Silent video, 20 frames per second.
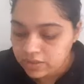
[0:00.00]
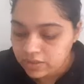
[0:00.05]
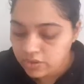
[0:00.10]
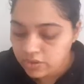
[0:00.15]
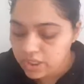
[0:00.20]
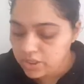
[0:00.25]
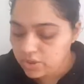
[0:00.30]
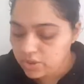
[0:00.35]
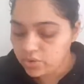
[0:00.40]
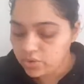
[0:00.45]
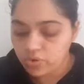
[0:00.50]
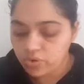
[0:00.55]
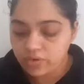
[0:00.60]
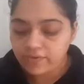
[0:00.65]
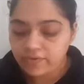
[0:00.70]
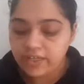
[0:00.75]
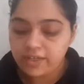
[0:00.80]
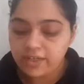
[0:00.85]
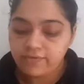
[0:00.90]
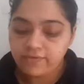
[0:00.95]
Okay, so
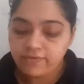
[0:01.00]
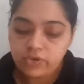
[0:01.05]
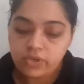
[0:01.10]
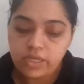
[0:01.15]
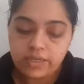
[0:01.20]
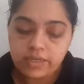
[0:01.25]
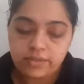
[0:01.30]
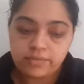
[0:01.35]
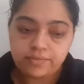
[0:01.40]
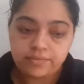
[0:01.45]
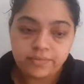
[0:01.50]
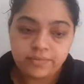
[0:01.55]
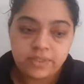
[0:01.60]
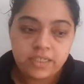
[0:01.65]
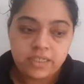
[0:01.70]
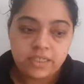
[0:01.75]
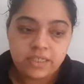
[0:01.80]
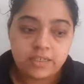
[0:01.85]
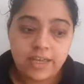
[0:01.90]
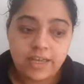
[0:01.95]
don't worry for that.
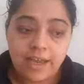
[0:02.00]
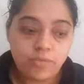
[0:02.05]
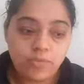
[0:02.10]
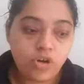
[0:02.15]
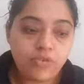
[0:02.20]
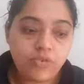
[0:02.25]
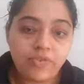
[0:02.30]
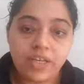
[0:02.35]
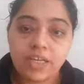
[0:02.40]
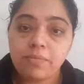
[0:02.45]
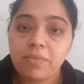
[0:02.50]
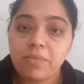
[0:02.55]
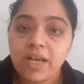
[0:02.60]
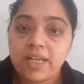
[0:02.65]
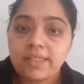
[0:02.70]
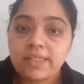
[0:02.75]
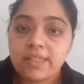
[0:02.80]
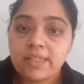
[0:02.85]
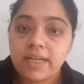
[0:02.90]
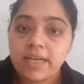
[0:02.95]
I'm not wearing
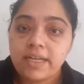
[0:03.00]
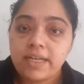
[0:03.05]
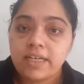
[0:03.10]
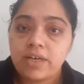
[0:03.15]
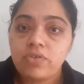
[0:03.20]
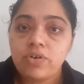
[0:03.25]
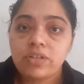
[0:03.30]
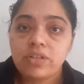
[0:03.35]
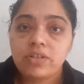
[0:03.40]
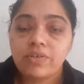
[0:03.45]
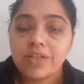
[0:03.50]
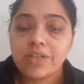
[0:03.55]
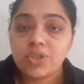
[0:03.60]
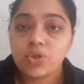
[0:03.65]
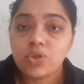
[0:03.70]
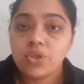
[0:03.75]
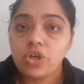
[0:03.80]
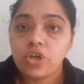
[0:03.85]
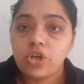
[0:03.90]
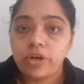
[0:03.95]
mask right now,
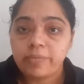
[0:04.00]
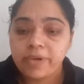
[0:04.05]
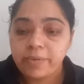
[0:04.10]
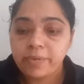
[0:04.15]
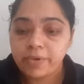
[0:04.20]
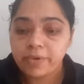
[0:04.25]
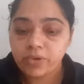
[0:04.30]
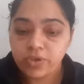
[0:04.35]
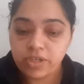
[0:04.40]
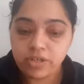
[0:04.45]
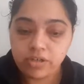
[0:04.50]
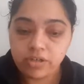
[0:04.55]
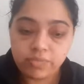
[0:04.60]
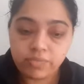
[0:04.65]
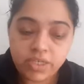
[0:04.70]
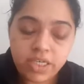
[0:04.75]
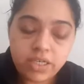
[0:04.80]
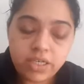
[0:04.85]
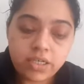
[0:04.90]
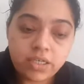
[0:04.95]
otherwise you'll not be able to hear
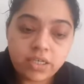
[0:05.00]
me.